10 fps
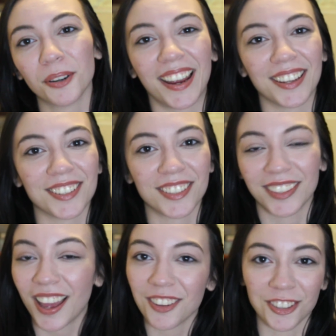And
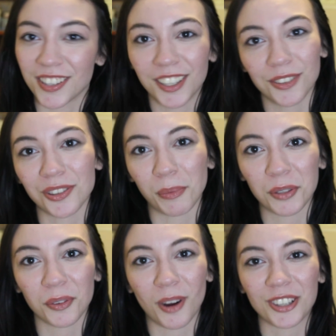yeah, just thank you so much
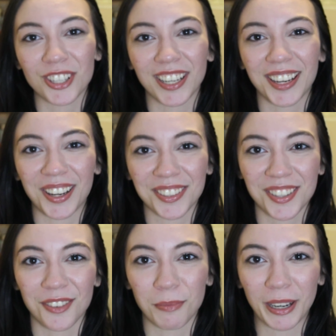for watching, and I'll
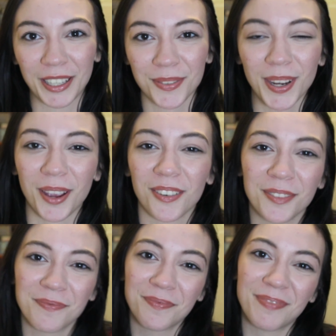see you in my next video.
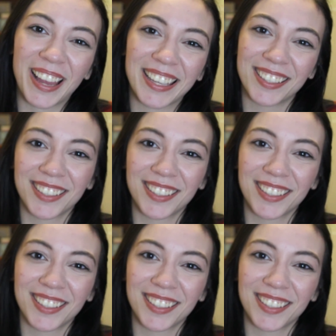Bye!